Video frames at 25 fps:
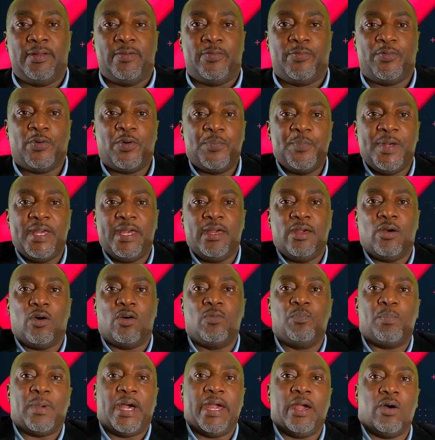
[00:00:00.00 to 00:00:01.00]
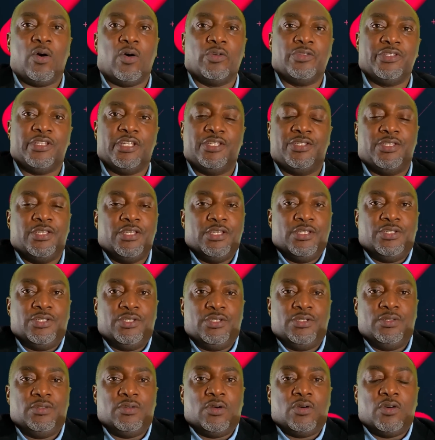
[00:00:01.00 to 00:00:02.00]
For me, on my own
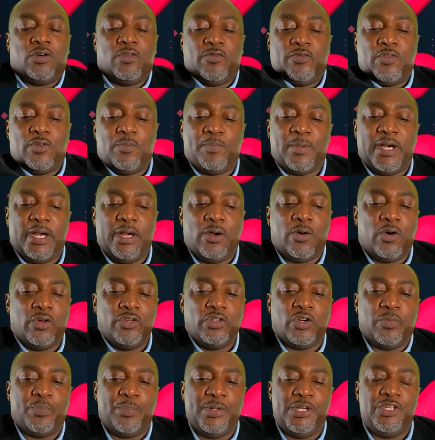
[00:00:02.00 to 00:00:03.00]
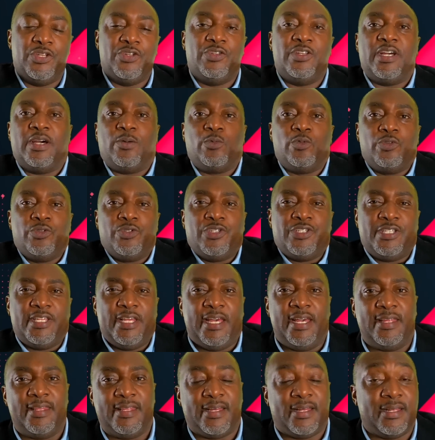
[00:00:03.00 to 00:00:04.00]
decision or for my own opinion, I would
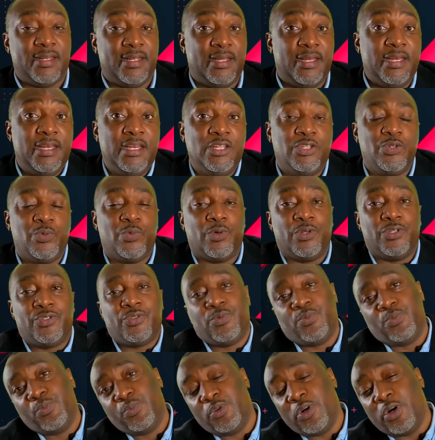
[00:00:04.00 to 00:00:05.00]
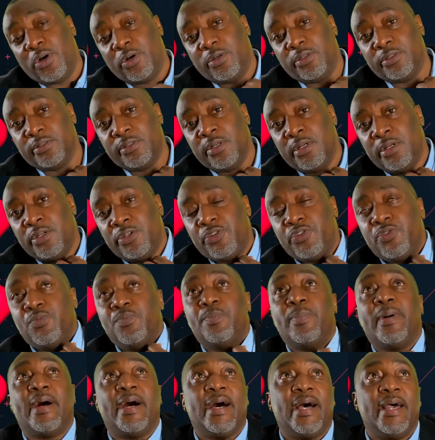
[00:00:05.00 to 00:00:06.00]
say that it was wrong to
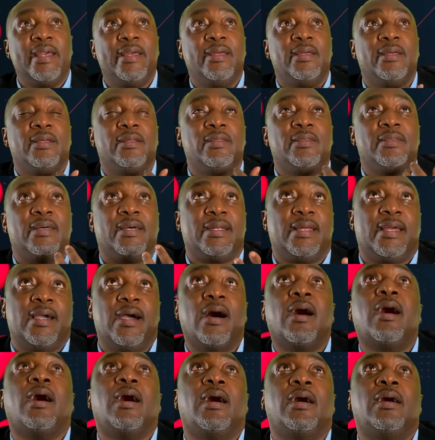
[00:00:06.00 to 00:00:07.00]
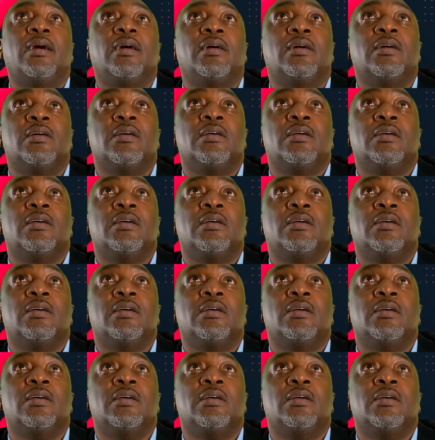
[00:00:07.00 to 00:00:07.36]
buy that car